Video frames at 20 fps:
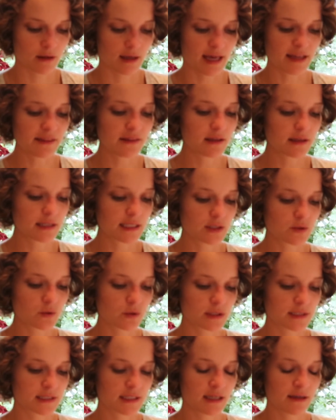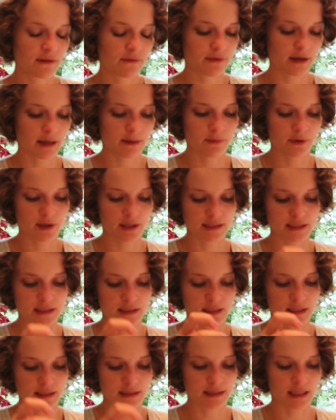ethically sourcing fabrics
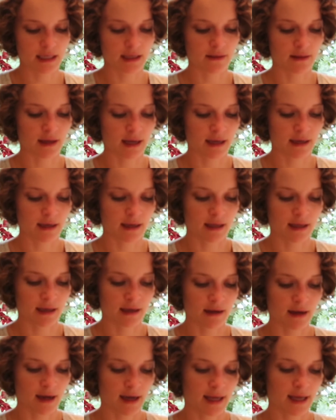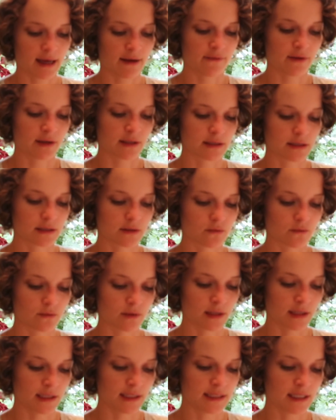and things like that, and I haven't
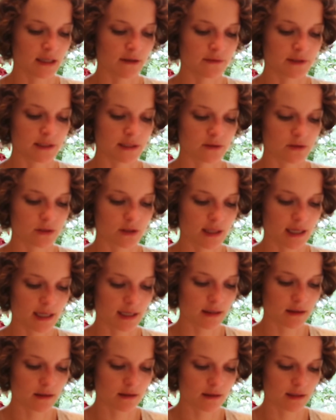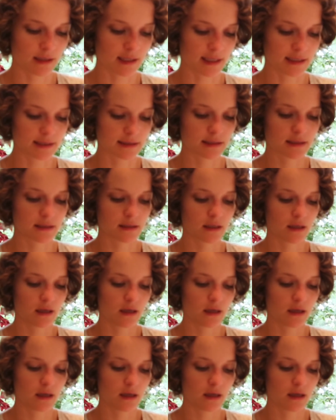really delved into that yet.